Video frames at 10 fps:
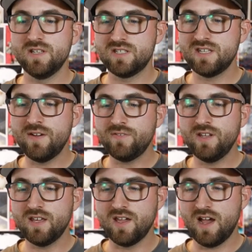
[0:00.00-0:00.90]
It's
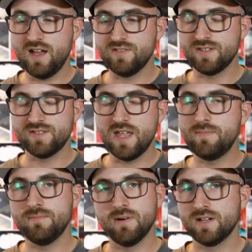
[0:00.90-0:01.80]
definitely got the
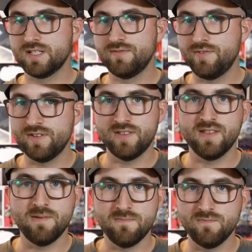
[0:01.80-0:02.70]
staple marks of everything
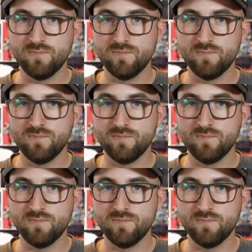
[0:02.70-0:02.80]
that